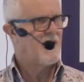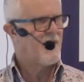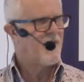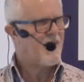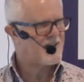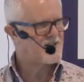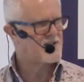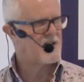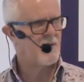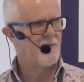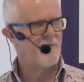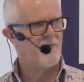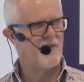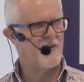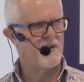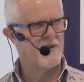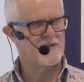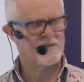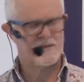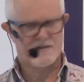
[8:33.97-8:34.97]
That's
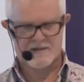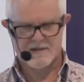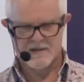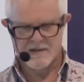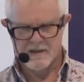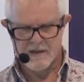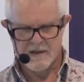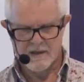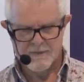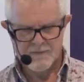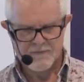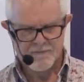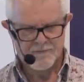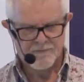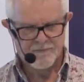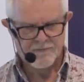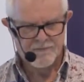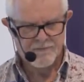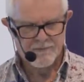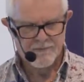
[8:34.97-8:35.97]
obvious.
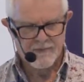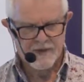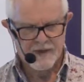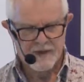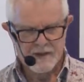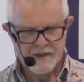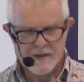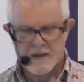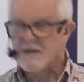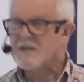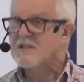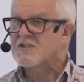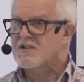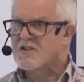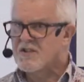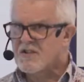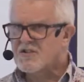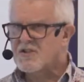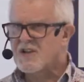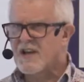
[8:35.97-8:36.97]

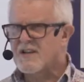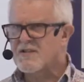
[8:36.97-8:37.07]
Search